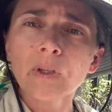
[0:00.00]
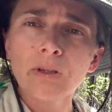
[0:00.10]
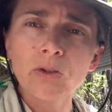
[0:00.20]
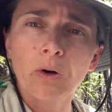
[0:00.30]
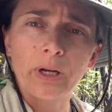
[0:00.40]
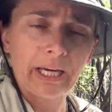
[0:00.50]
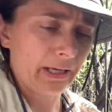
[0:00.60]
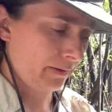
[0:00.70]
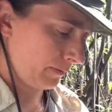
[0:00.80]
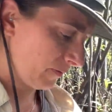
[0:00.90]
So
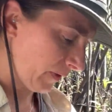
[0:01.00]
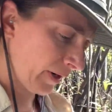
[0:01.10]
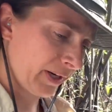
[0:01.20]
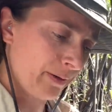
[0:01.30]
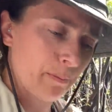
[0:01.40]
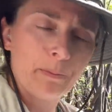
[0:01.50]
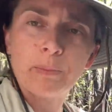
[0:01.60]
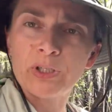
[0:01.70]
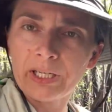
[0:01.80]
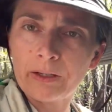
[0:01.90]
again, very
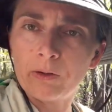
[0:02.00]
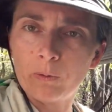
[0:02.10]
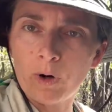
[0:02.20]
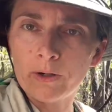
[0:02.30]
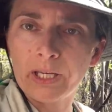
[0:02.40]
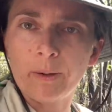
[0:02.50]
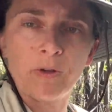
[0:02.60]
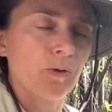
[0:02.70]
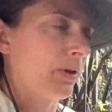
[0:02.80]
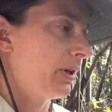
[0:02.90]
particular water
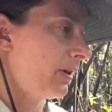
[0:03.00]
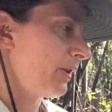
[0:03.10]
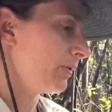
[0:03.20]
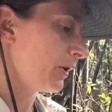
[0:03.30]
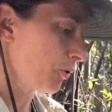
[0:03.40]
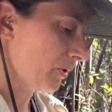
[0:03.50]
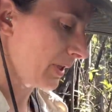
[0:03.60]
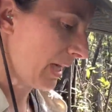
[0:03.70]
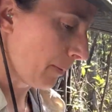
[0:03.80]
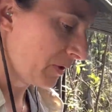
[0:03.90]
chemistry that these fish are
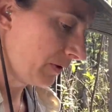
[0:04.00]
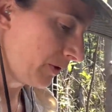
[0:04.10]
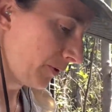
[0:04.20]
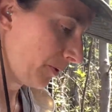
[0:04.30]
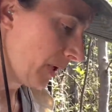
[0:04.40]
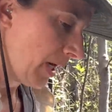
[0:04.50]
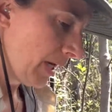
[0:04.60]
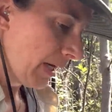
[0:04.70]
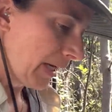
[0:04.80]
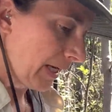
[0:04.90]
adapted to,
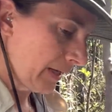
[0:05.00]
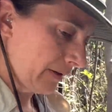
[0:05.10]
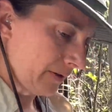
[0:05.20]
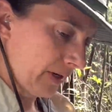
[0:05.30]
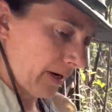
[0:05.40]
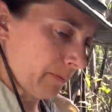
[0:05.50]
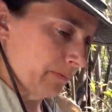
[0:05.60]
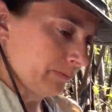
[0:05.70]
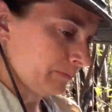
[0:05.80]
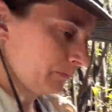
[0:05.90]
and
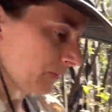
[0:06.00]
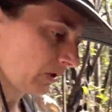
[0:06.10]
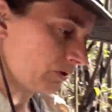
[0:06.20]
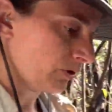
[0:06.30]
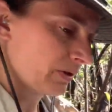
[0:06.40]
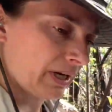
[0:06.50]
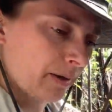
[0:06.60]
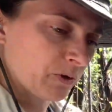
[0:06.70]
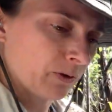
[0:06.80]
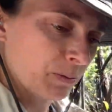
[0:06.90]
it's just
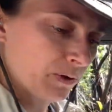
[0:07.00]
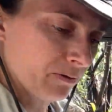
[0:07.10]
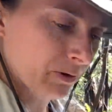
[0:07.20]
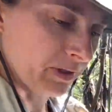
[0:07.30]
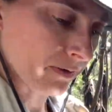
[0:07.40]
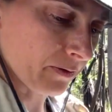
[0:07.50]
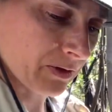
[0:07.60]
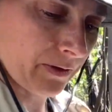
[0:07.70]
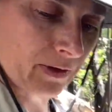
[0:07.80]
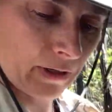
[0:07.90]
absolutely beautiful here. There's
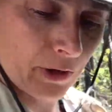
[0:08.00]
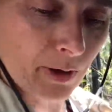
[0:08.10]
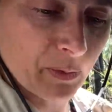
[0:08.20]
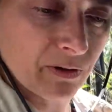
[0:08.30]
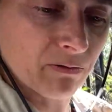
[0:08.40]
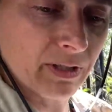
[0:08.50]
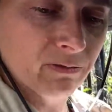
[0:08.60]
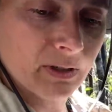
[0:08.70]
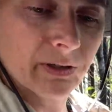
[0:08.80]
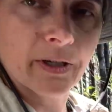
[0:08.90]
a thick carpet of
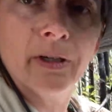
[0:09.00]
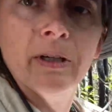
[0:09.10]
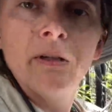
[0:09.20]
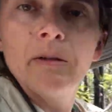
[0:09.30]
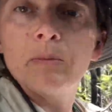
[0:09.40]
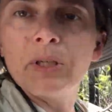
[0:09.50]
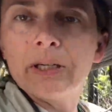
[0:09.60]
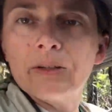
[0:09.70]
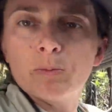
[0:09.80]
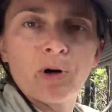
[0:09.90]
leaf litter
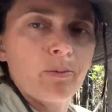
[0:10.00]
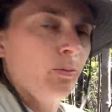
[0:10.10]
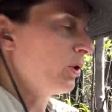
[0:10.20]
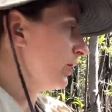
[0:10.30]
because probably